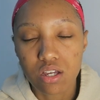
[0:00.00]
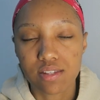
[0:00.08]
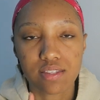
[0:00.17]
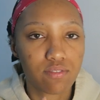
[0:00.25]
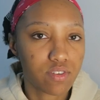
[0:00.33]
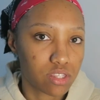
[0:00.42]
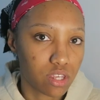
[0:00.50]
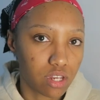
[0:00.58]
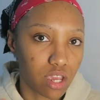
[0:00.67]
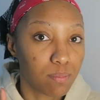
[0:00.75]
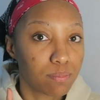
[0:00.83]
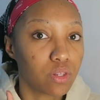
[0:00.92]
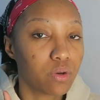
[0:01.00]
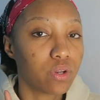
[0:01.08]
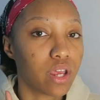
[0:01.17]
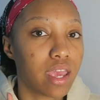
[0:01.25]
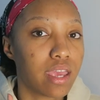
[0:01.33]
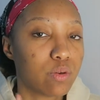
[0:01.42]
because every Sunday I
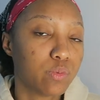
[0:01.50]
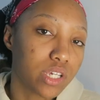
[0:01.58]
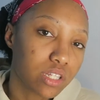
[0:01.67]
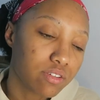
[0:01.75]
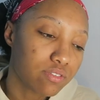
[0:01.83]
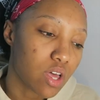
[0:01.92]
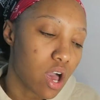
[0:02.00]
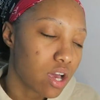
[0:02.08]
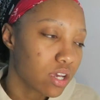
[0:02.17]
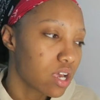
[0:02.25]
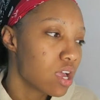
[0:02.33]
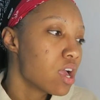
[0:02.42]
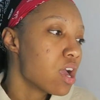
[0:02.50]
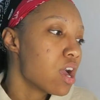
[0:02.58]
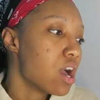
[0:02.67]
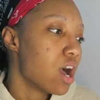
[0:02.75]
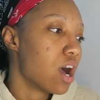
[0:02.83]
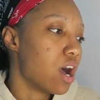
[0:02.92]
upload a weekly vlog.
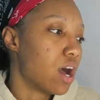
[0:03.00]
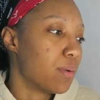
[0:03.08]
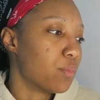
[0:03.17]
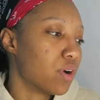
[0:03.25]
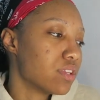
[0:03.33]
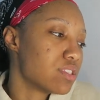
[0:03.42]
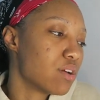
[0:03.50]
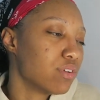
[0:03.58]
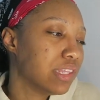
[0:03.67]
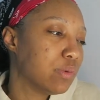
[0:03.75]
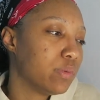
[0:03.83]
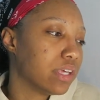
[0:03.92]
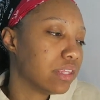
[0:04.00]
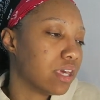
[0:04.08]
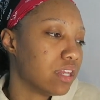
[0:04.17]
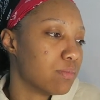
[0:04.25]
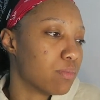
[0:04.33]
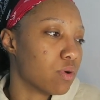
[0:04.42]
Um, well, it's not really weekly
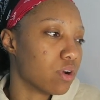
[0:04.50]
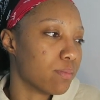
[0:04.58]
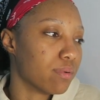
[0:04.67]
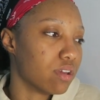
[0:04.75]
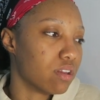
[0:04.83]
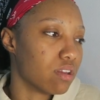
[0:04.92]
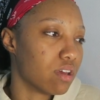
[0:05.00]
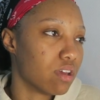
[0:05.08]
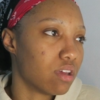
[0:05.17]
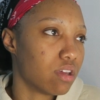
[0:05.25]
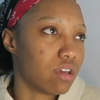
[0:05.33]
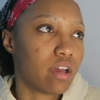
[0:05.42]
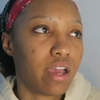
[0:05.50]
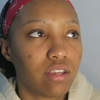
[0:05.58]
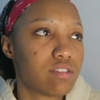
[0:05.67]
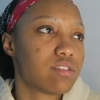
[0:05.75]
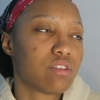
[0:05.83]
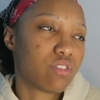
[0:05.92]
anymore, but I
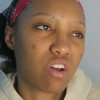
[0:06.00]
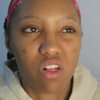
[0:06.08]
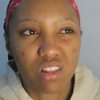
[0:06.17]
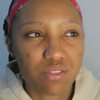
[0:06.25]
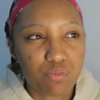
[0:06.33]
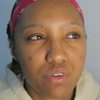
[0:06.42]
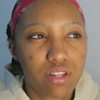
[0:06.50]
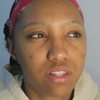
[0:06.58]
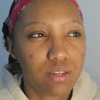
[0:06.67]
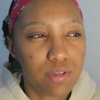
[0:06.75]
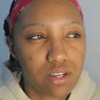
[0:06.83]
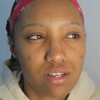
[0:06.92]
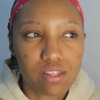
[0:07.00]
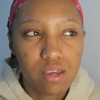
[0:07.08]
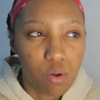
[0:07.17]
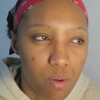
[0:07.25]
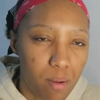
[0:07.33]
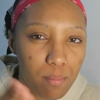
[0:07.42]
still call it weekly because
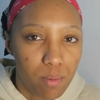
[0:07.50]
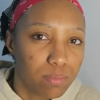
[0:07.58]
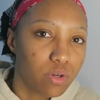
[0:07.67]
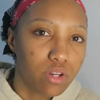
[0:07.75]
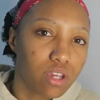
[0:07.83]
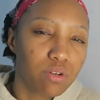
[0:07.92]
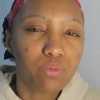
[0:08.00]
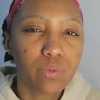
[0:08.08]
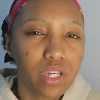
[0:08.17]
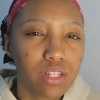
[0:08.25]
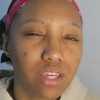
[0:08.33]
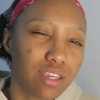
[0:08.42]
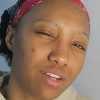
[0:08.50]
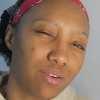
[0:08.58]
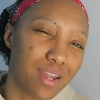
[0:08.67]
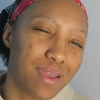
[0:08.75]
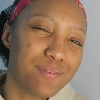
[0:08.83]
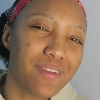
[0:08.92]
I, I'm uploading weekly, you know
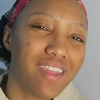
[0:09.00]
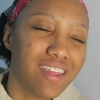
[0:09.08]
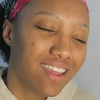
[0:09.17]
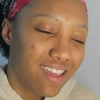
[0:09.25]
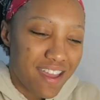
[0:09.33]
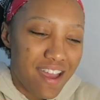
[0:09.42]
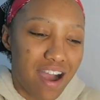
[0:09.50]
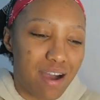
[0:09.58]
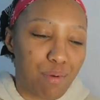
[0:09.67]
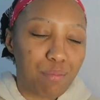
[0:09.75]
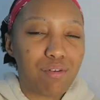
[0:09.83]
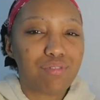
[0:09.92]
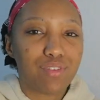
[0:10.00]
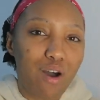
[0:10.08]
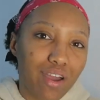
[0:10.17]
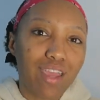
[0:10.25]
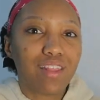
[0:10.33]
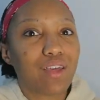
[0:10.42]
what I mean? Um, I'm not
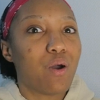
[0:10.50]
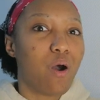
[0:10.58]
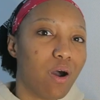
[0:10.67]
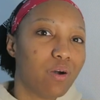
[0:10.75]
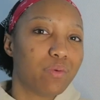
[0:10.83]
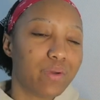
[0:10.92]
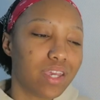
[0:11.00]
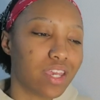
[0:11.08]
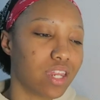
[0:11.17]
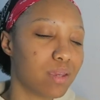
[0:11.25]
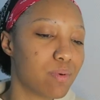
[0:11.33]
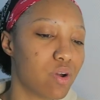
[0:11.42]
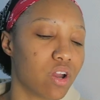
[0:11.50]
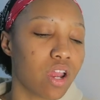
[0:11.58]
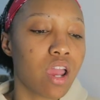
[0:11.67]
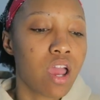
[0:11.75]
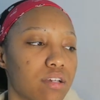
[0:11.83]
vlogging like all week anymore.